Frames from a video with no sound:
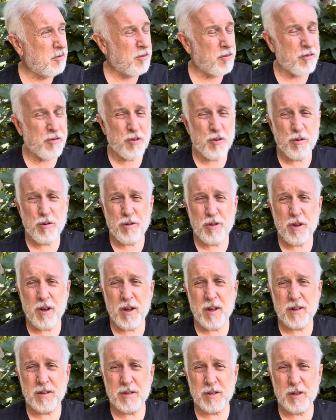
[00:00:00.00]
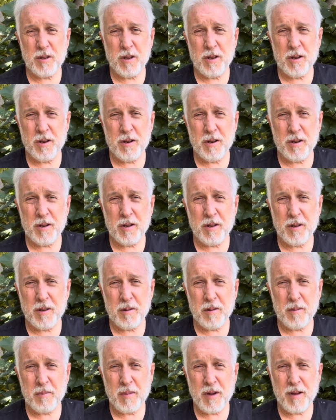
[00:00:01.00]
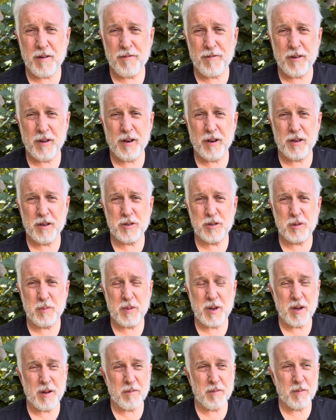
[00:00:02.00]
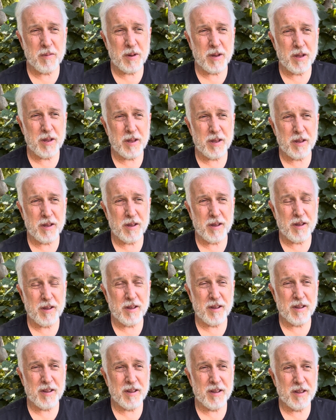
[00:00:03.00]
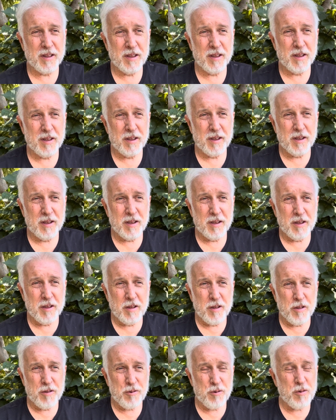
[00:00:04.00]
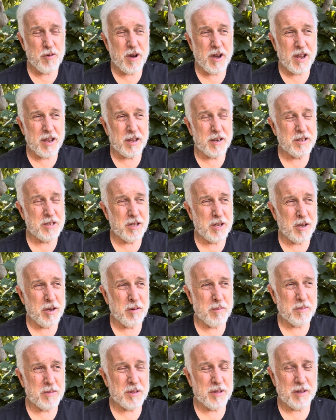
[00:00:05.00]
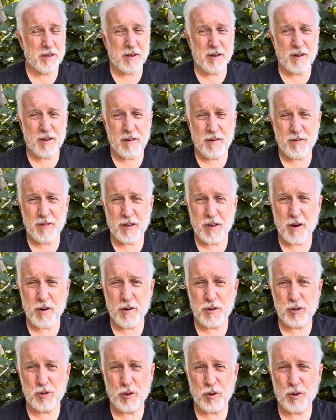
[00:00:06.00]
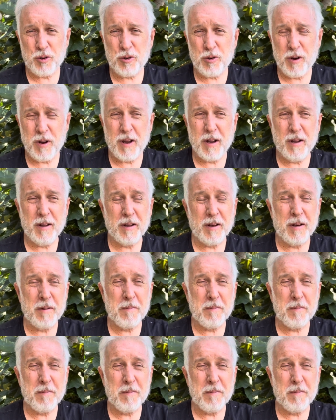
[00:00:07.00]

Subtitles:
a few thoughts on my feelings about my through hike attempt and the Arizona Trail. And